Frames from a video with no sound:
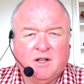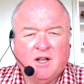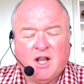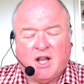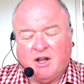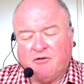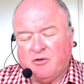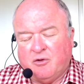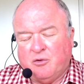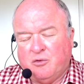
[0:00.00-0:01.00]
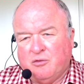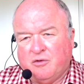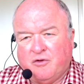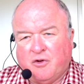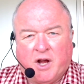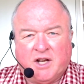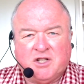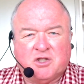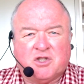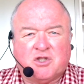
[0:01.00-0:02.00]
If your
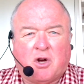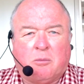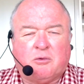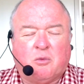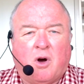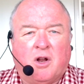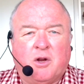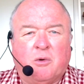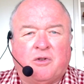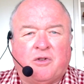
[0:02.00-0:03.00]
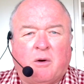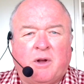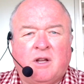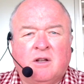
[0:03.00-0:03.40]
engine stopped while you were towing,